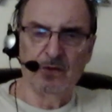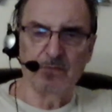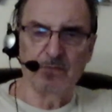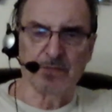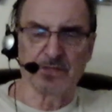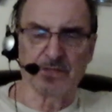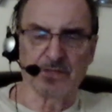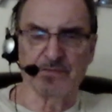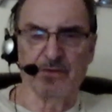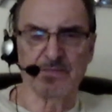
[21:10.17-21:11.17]
because of
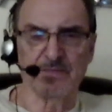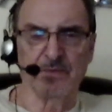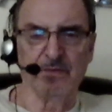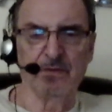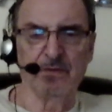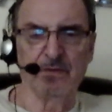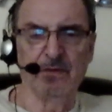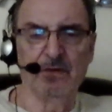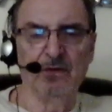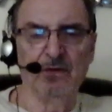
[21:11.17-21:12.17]
their husband.
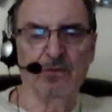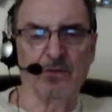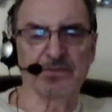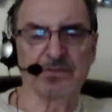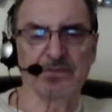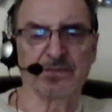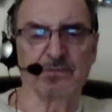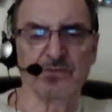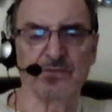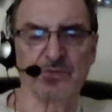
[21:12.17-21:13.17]
Once the
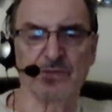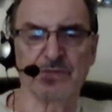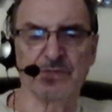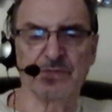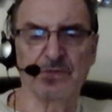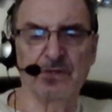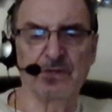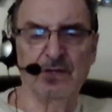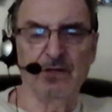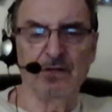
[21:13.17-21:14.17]
source
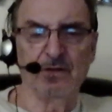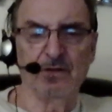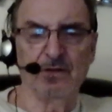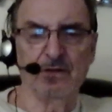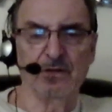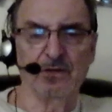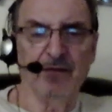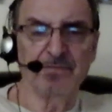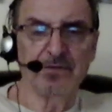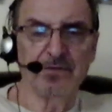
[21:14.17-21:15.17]

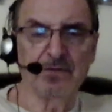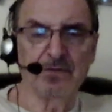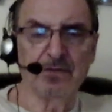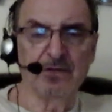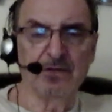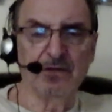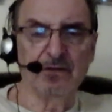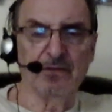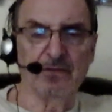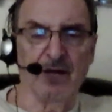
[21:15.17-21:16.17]
left,
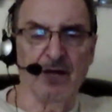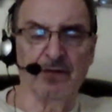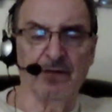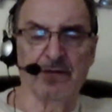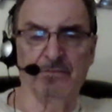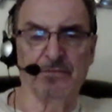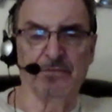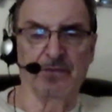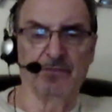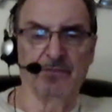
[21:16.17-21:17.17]
now that comfort
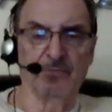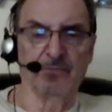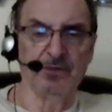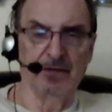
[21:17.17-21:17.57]
left with it.